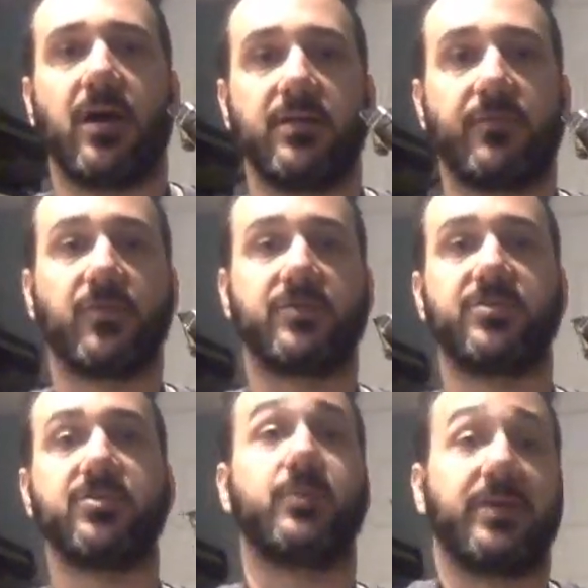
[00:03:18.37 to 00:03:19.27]
difficult to
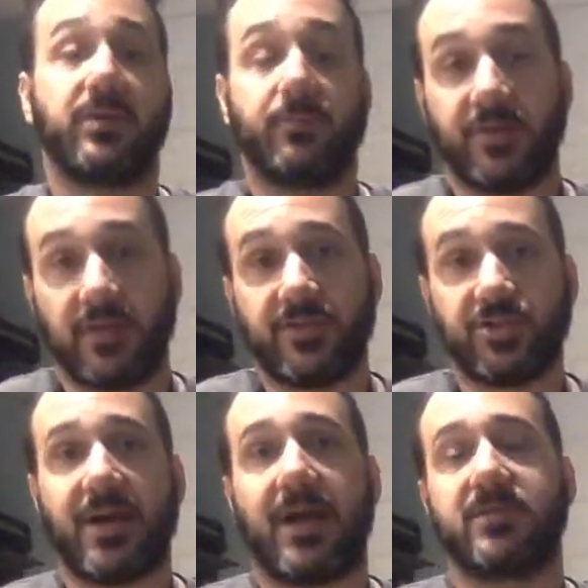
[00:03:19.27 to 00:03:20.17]
do, but give it a
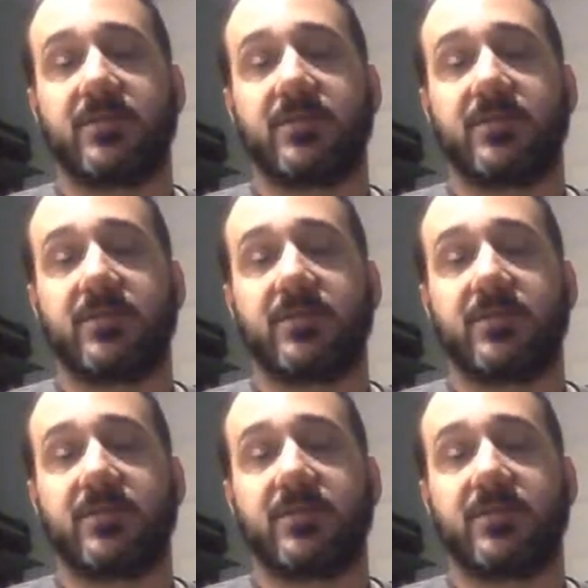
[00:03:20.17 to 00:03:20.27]
shot.